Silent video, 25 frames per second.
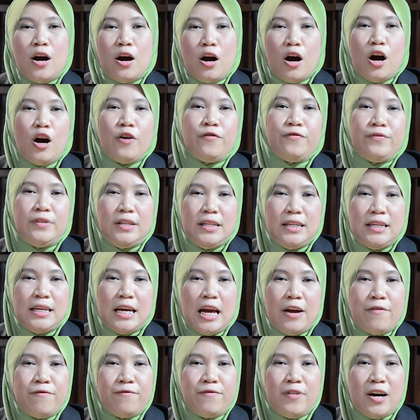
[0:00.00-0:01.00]
of the
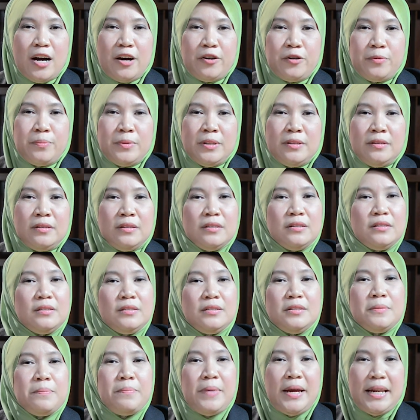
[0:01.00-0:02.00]

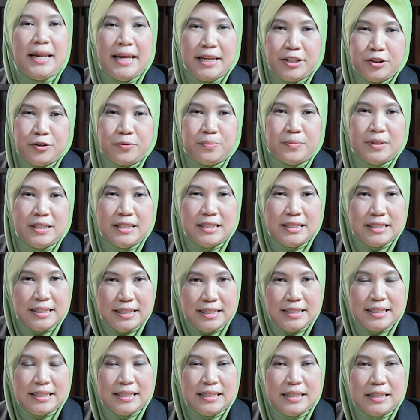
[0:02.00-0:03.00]
Environmental Management
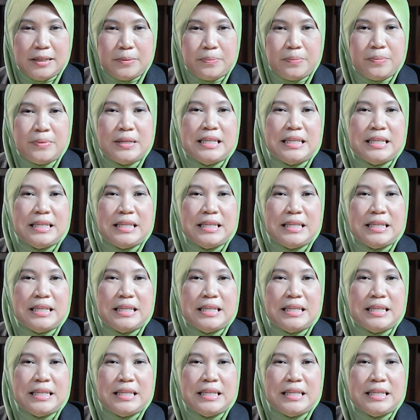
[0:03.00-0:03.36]
System